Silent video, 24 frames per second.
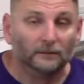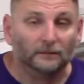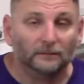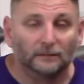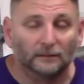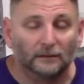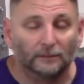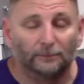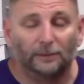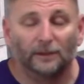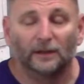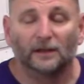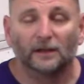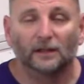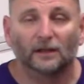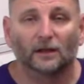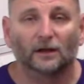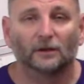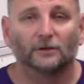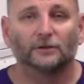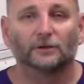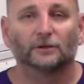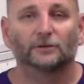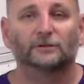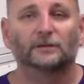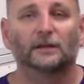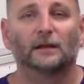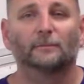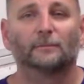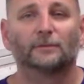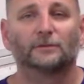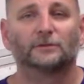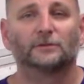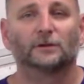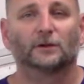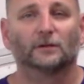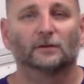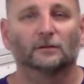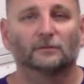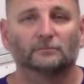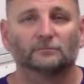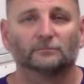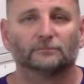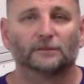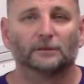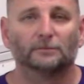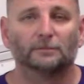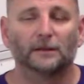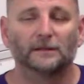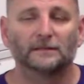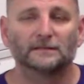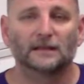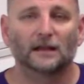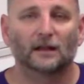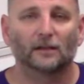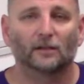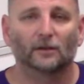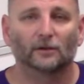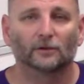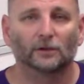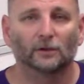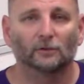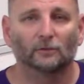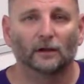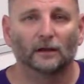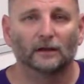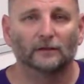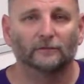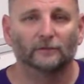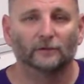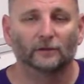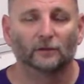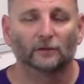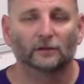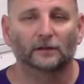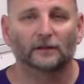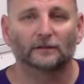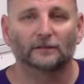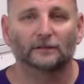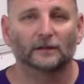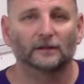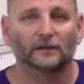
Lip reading: Depending on your temperature, depends how long you wait. If you look at the